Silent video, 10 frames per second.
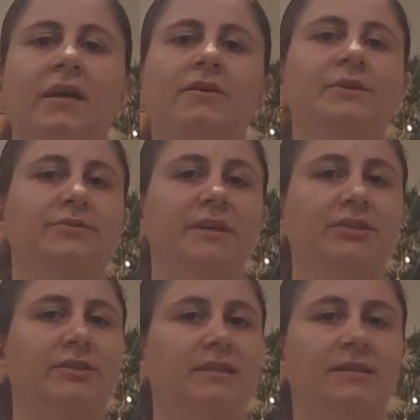
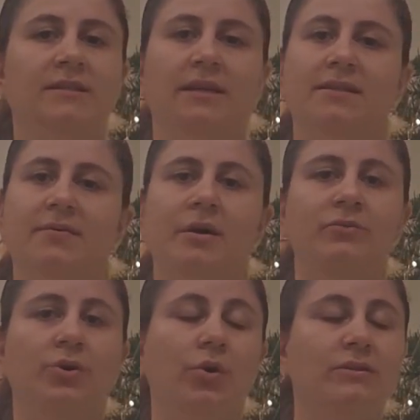Regression doesn't tell us
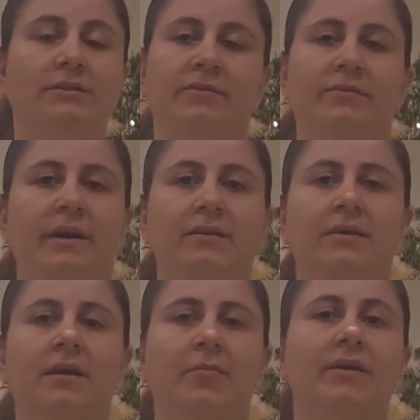about cause and effect,
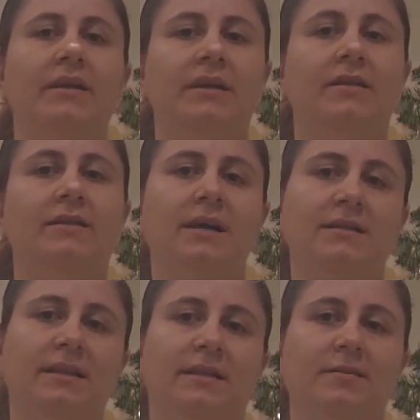but it does
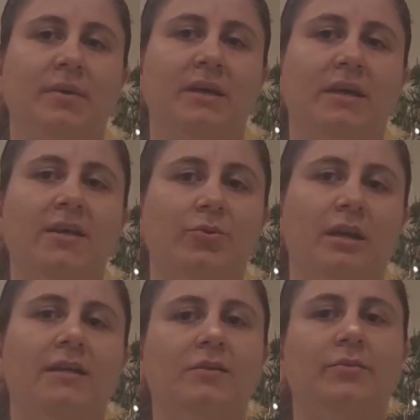let us make
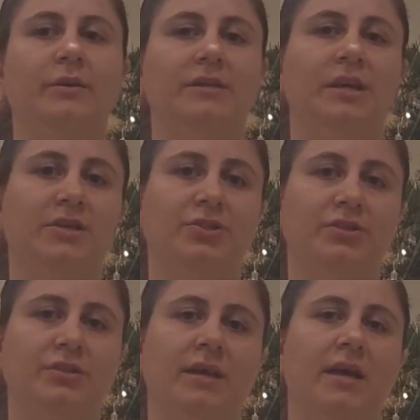educated
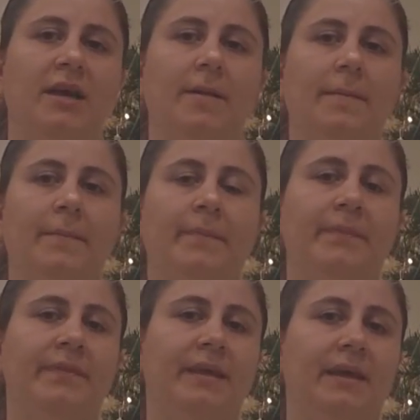predications.
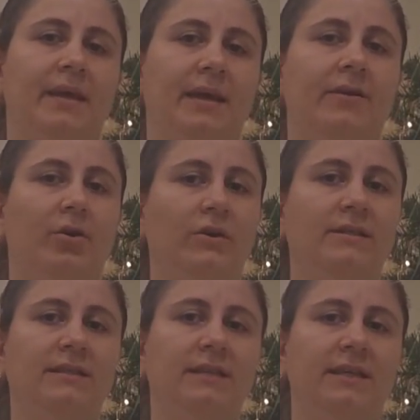And
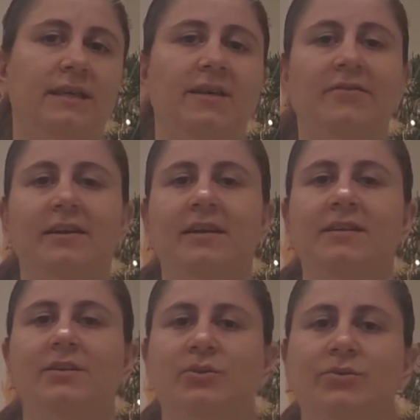honestly, if I
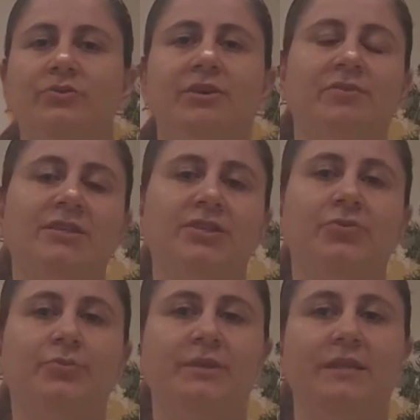can use regression
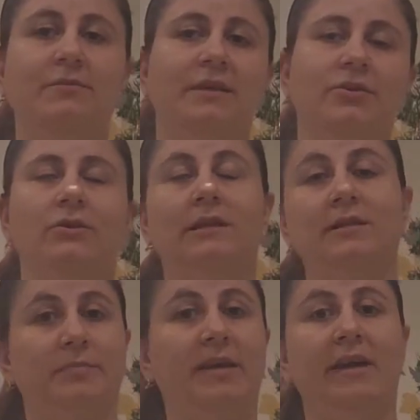to predict my
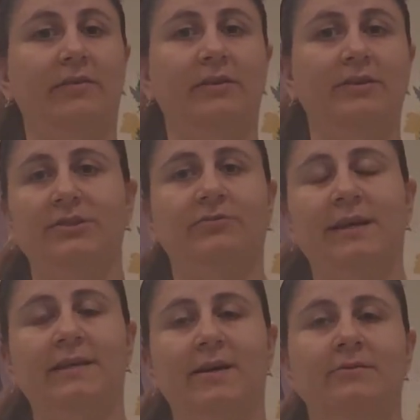toddler's behavior just
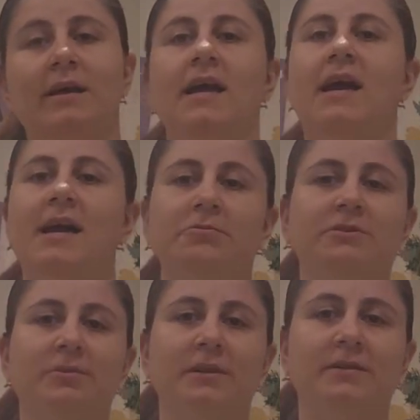right now, I will
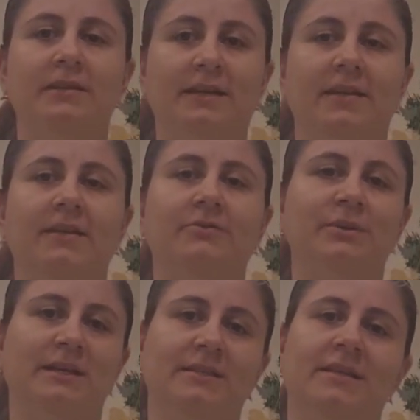gladly
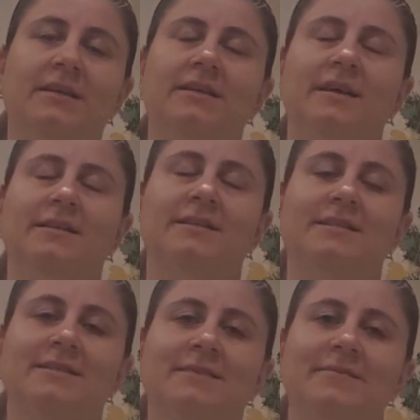run the analysis.